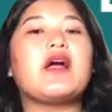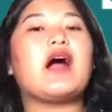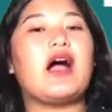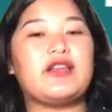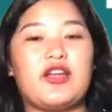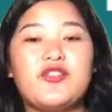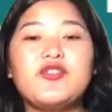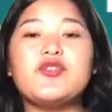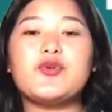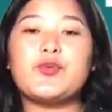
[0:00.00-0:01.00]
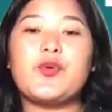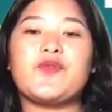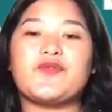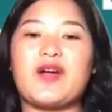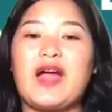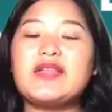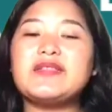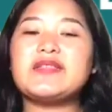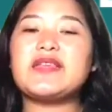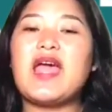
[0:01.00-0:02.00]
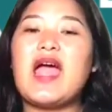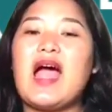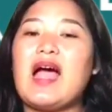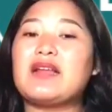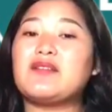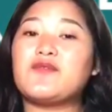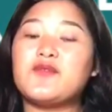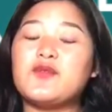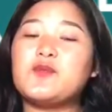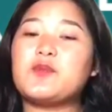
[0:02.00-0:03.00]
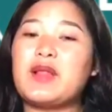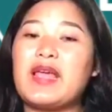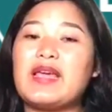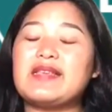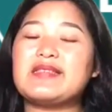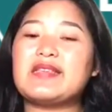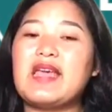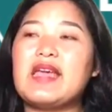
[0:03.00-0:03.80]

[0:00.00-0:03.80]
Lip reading: Another group of rats had the food placed